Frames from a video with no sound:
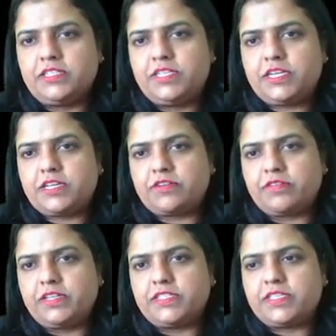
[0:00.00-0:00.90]

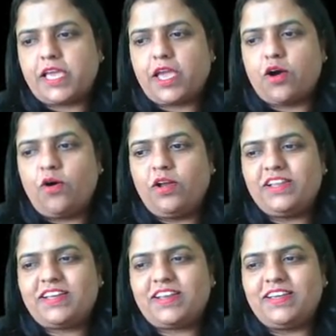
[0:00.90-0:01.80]
decreasing. All
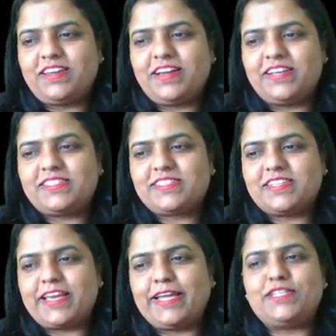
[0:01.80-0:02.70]
clear, guys?
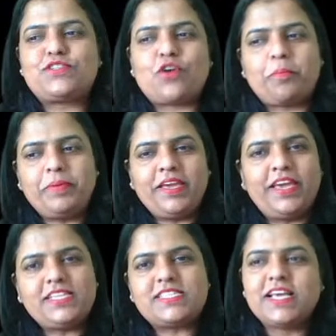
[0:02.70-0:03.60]
Entropy
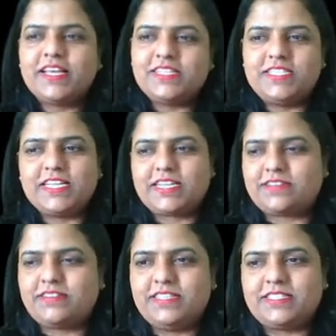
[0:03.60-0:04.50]
is
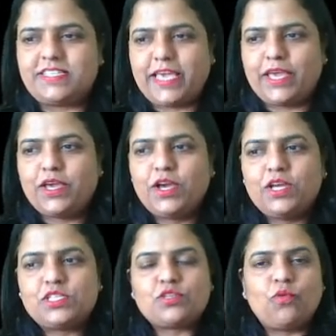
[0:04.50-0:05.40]
decreasing.
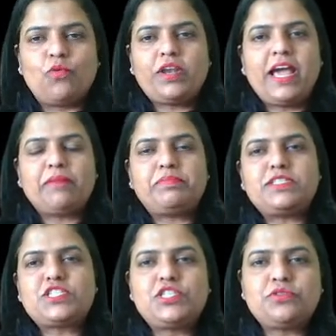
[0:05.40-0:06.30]
So what
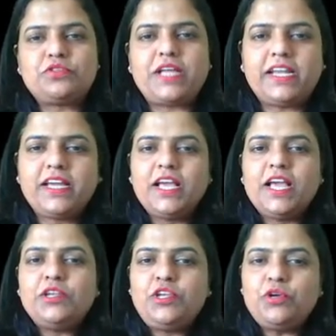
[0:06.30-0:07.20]
happens due to that?
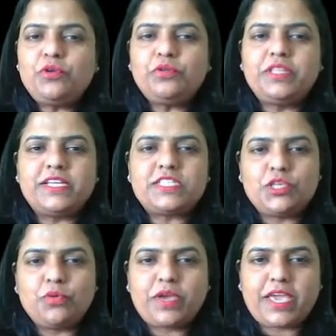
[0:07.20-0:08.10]
Due to this,
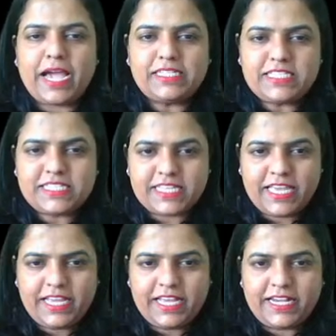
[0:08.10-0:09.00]
you can
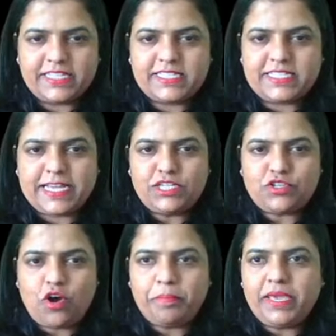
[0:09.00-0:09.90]
say, guys,
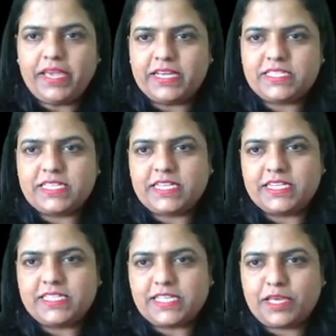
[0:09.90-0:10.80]
entropy is
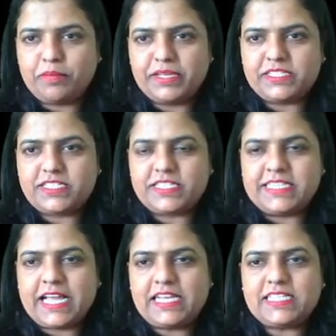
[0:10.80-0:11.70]
decreasing means
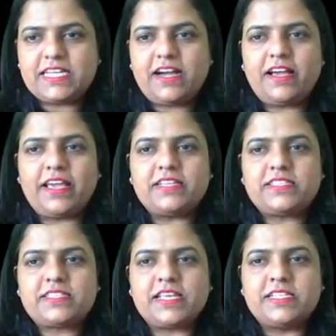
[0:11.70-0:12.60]
delta
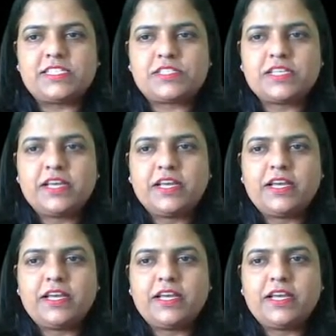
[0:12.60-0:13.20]
S is